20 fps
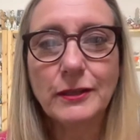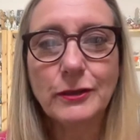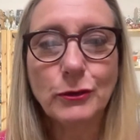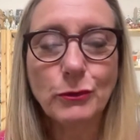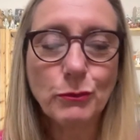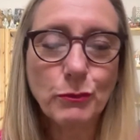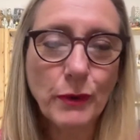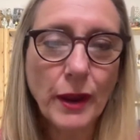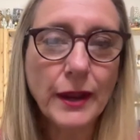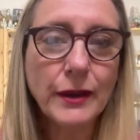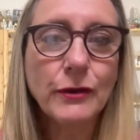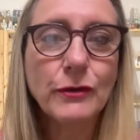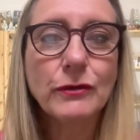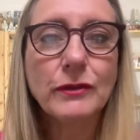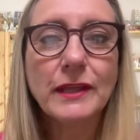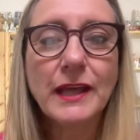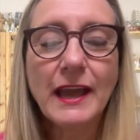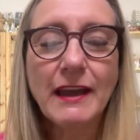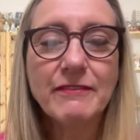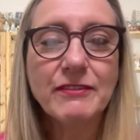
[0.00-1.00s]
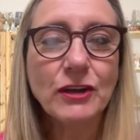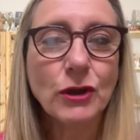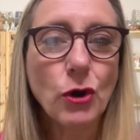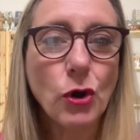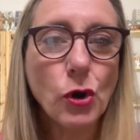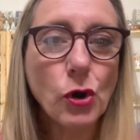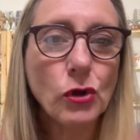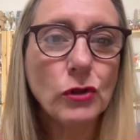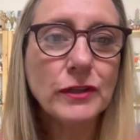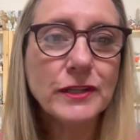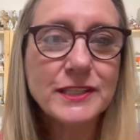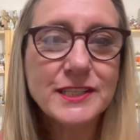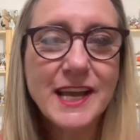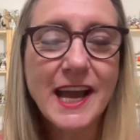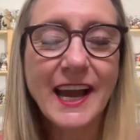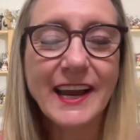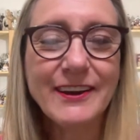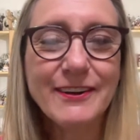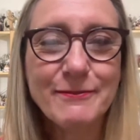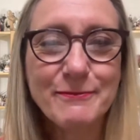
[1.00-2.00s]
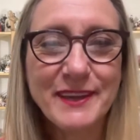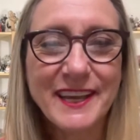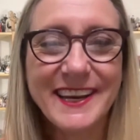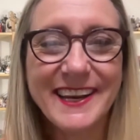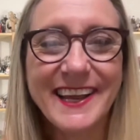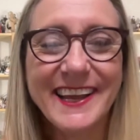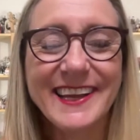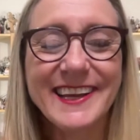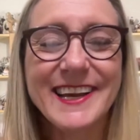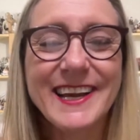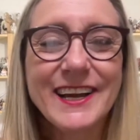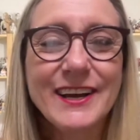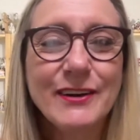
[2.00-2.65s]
You're regularly having a whole entire meeting